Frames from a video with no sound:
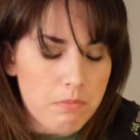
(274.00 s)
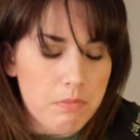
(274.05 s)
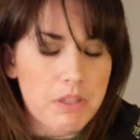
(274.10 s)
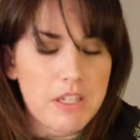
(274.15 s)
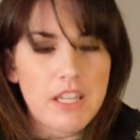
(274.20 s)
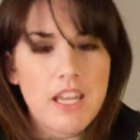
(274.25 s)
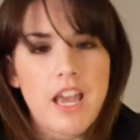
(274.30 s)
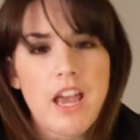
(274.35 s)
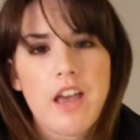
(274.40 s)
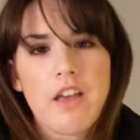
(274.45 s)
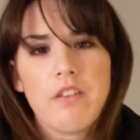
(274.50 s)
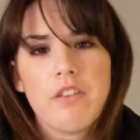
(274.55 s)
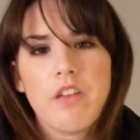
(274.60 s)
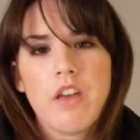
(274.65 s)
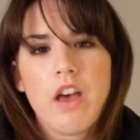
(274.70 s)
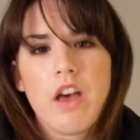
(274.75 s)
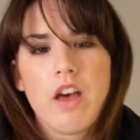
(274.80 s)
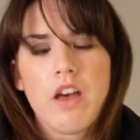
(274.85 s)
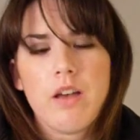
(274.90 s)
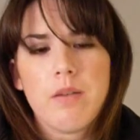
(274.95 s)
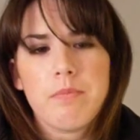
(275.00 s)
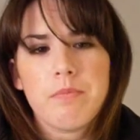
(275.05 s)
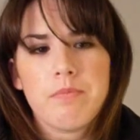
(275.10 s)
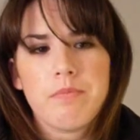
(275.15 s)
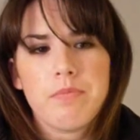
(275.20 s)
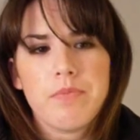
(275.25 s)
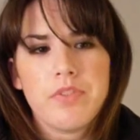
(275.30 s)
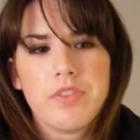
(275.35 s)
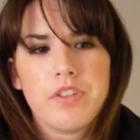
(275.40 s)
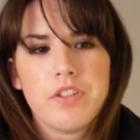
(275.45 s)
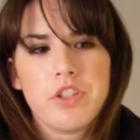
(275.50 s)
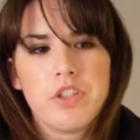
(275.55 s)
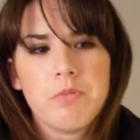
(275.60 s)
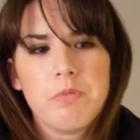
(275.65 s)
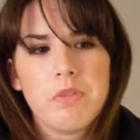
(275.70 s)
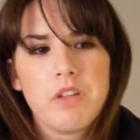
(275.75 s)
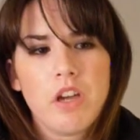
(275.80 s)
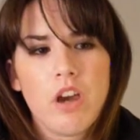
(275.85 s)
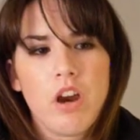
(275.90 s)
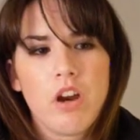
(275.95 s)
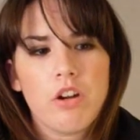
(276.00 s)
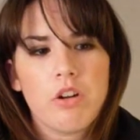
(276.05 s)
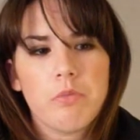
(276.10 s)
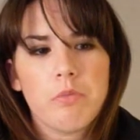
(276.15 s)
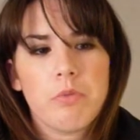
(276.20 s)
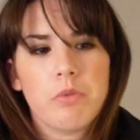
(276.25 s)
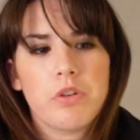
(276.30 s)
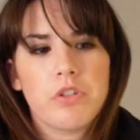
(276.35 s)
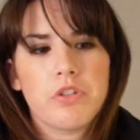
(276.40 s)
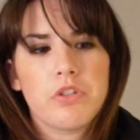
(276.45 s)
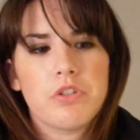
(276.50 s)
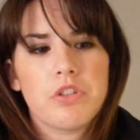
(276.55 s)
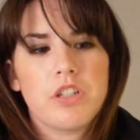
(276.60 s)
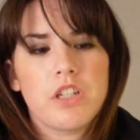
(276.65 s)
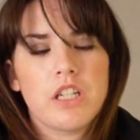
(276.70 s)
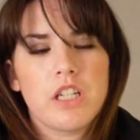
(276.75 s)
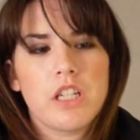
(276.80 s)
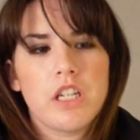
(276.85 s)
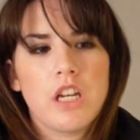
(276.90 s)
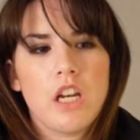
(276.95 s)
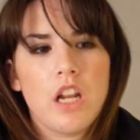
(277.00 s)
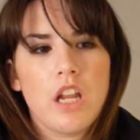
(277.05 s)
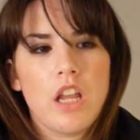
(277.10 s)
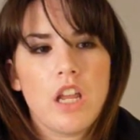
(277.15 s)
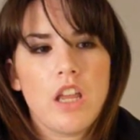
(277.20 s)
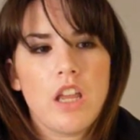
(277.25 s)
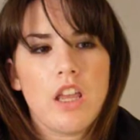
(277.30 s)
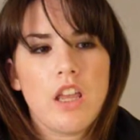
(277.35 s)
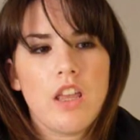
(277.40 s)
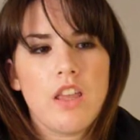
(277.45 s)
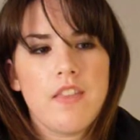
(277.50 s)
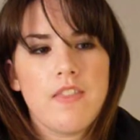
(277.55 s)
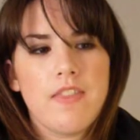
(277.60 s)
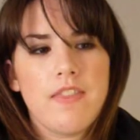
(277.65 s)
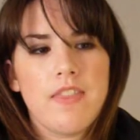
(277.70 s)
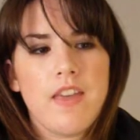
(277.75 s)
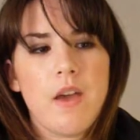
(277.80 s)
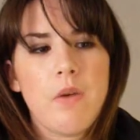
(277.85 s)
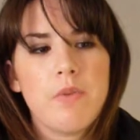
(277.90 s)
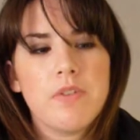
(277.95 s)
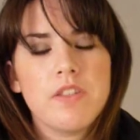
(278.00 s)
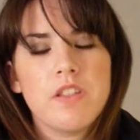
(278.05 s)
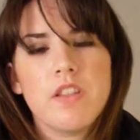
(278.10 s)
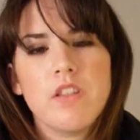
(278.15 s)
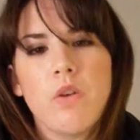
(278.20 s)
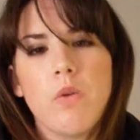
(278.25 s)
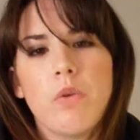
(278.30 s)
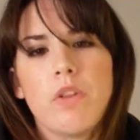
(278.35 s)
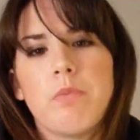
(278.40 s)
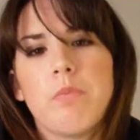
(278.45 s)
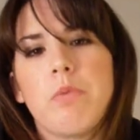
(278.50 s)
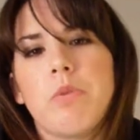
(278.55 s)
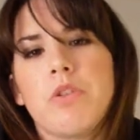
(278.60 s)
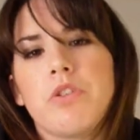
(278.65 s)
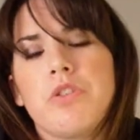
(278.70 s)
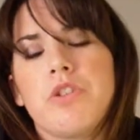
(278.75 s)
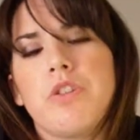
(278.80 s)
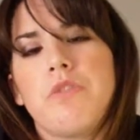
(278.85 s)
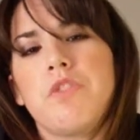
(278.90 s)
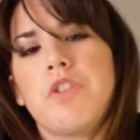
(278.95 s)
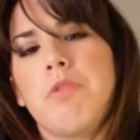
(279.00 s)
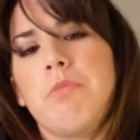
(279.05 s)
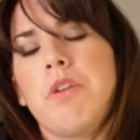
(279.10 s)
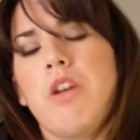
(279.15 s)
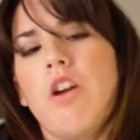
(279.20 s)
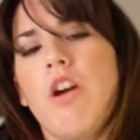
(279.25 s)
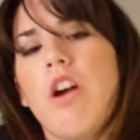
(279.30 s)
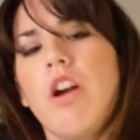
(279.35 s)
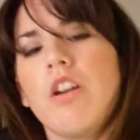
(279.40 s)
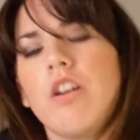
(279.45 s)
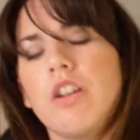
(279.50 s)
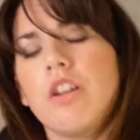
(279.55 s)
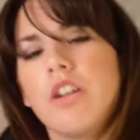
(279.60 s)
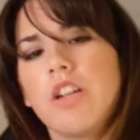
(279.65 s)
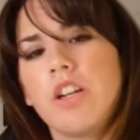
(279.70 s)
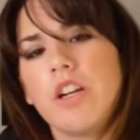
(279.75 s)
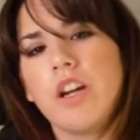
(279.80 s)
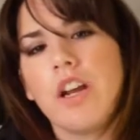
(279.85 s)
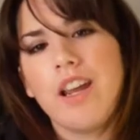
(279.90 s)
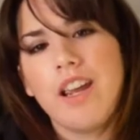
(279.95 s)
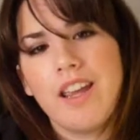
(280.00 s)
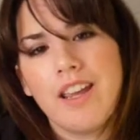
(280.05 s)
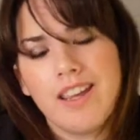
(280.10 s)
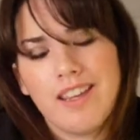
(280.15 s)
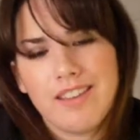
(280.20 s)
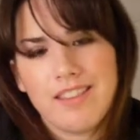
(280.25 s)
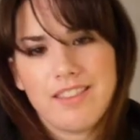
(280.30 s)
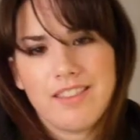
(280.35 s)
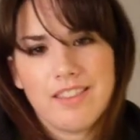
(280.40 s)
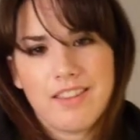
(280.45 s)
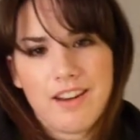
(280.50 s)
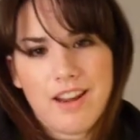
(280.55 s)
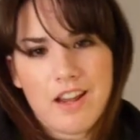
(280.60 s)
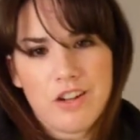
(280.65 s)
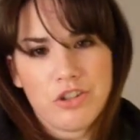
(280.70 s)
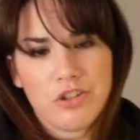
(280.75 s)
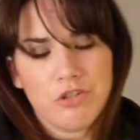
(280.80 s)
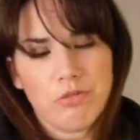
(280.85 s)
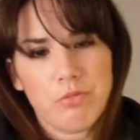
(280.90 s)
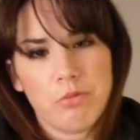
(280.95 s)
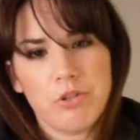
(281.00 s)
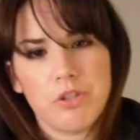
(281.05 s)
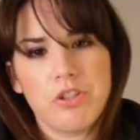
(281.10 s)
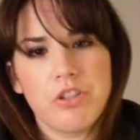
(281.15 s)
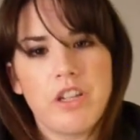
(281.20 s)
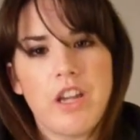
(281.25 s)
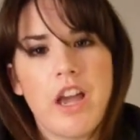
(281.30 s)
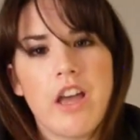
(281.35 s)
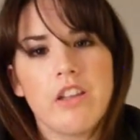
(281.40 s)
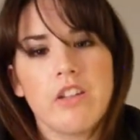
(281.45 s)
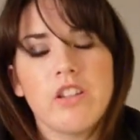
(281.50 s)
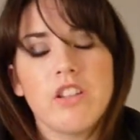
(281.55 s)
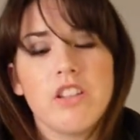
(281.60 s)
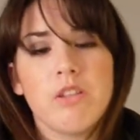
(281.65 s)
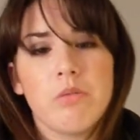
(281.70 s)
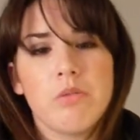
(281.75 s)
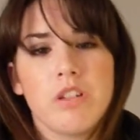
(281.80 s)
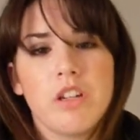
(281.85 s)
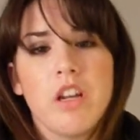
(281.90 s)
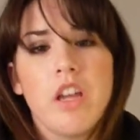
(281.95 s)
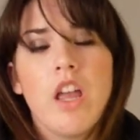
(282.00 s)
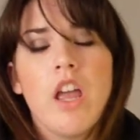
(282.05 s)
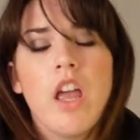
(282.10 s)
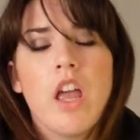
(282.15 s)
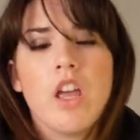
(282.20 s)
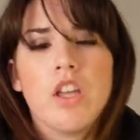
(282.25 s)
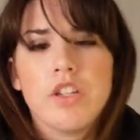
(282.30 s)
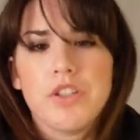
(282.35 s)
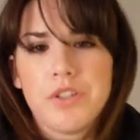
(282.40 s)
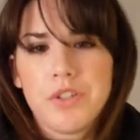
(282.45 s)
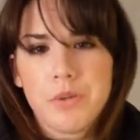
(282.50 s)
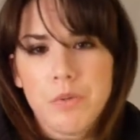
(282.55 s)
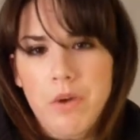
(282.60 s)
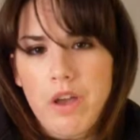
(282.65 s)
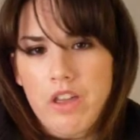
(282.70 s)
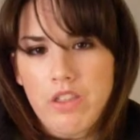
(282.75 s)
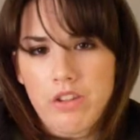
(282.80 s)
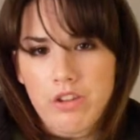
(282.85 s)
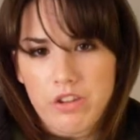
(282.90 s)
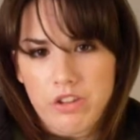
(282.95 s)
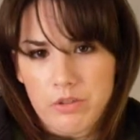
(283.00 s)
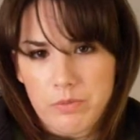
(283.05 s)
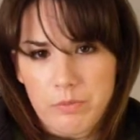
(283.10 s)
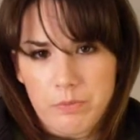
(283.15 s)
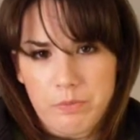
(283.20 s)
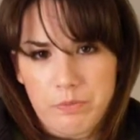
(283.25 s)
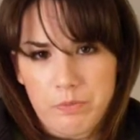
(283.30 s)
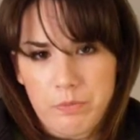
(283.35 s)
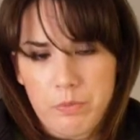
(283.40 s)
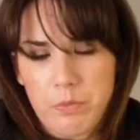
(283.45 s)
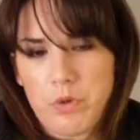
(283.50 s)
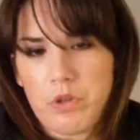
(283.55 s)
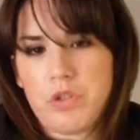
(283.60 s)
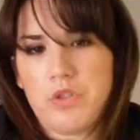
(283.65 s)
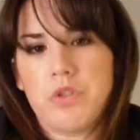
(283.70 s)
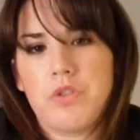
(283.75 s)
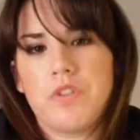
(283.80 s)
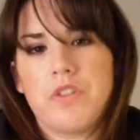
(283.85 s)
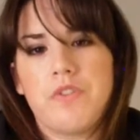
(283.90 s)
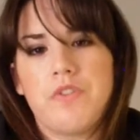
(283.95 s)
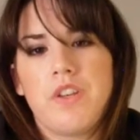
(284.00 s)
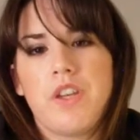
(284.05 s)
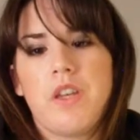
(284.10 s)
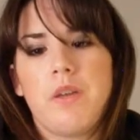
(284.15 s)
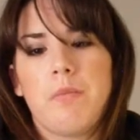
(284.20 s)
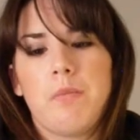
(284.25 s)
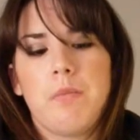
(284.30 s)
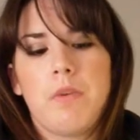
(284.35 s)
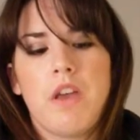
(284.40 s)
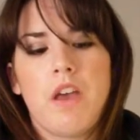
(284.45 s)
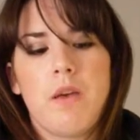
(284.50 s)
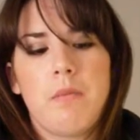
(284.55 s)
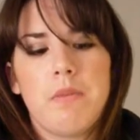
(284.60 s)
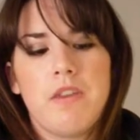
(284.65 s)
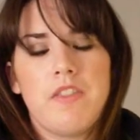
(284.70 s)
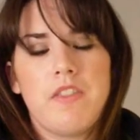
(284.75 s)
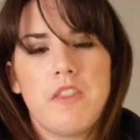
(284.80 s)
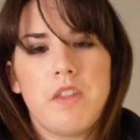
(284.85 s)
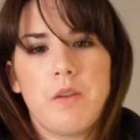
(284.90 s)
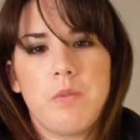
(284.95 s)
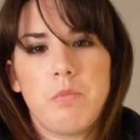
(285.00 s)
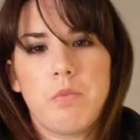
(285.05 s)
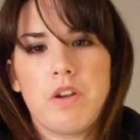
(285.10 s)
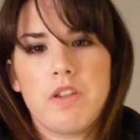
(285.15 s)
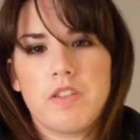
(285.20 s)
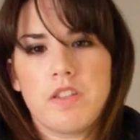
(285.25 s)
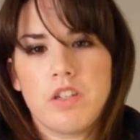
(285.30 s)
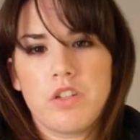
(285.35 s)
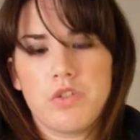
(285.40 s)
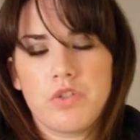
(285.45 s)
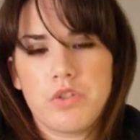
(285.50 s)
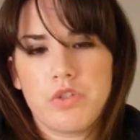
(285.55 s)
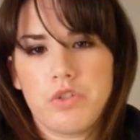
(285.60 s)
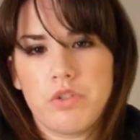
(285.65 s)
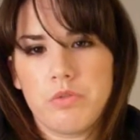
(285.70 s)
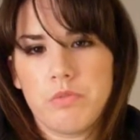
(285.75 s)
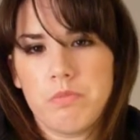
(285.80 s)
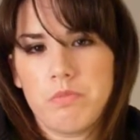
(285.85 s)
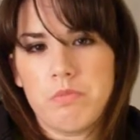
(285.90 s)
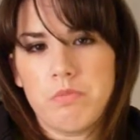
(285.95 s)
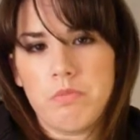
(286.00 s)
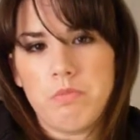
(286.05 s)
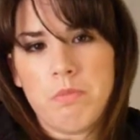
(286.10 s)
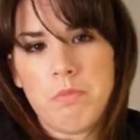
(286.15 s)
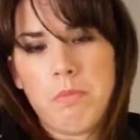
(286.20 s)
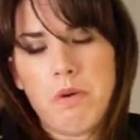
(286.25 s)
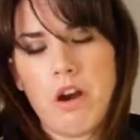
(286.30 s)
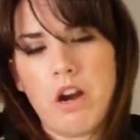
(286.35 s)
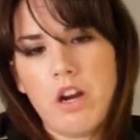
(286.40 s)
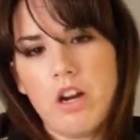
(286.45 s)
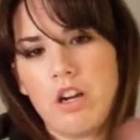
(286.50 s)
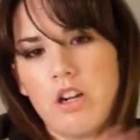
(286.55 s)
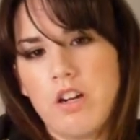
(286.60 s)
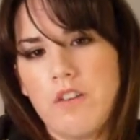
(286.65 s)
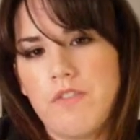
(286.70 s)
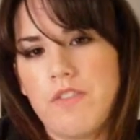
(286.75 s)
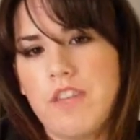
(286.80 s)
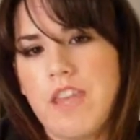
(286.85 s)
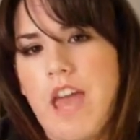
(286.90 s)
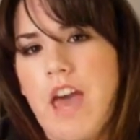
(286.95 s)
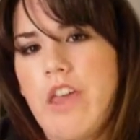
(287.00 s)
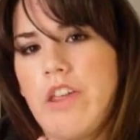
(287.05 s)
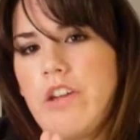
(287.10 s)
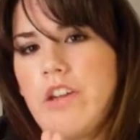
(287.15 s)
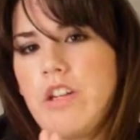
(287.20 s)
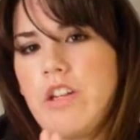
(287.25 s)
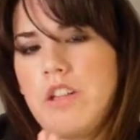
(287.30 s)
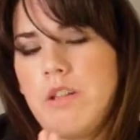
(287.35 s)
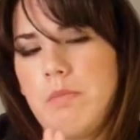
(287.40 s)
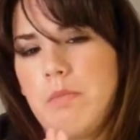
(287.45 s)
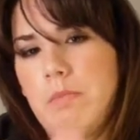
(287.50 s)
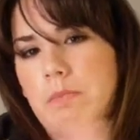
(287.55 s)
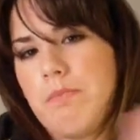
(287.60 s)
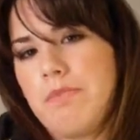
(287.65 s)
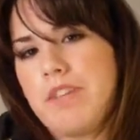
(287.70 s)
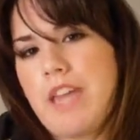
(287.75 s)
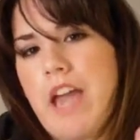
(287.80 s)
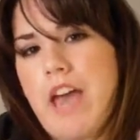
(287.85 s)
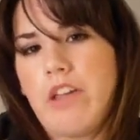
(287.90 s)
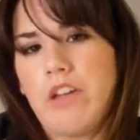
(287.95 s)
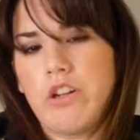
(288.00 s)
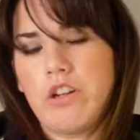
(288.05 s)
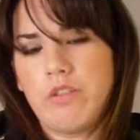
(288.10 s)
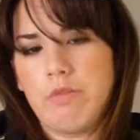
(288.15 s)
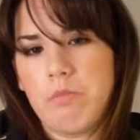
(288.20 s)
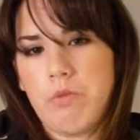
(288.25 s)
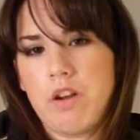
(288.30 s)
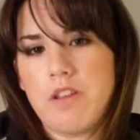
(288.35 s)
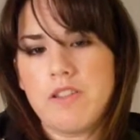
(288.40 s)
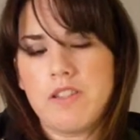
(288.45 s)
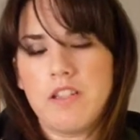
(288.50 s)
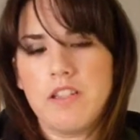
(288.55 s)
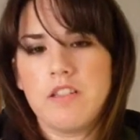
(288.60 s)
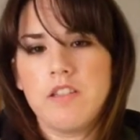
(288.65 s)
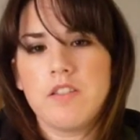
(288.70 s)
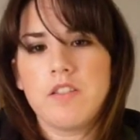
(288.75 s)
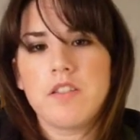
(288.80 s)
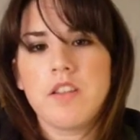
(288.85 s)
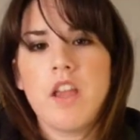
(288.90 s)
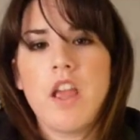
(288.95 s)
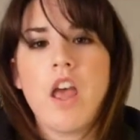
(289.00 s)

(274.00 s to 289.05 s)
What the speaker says: But yeah, the Jimmy Carter portrait, that wasn't the only portrait of Jimmy Carter in the National Portrait Gallery. There were two other portraits of him in the presidential part of the gallery, the Gallery of Presidents.